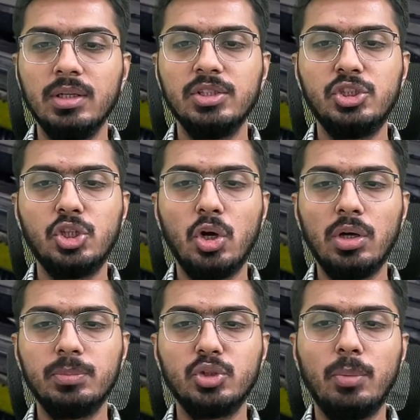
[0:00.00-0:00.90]
shock
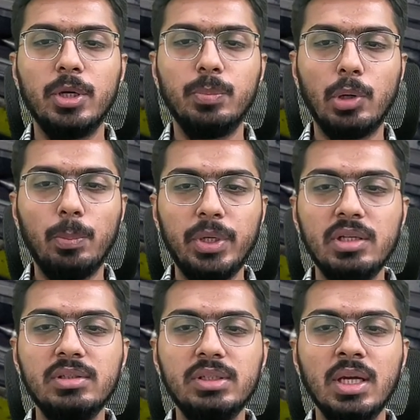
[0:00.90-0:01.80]
absorbent
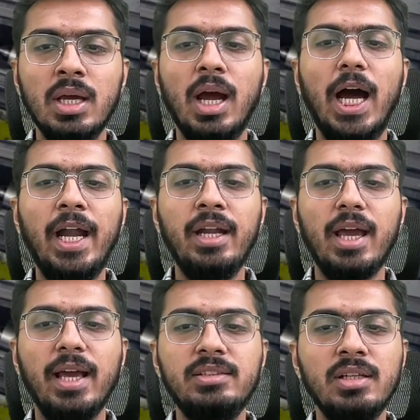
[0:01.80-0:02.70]
properties and
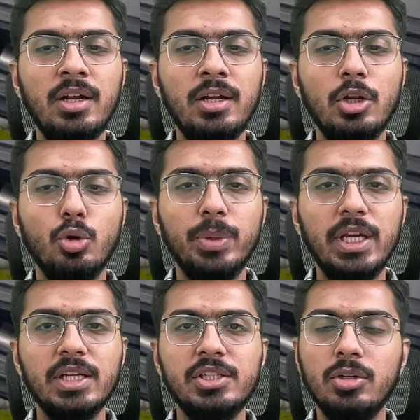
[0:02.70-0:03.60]
excellent
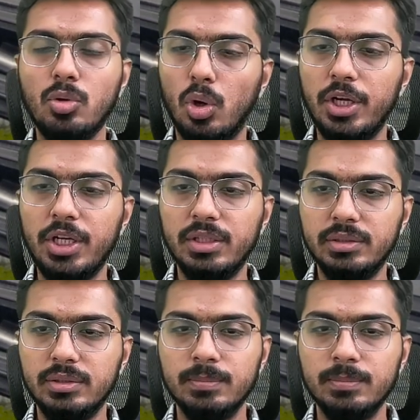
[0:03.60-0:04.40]
lubrication qualities.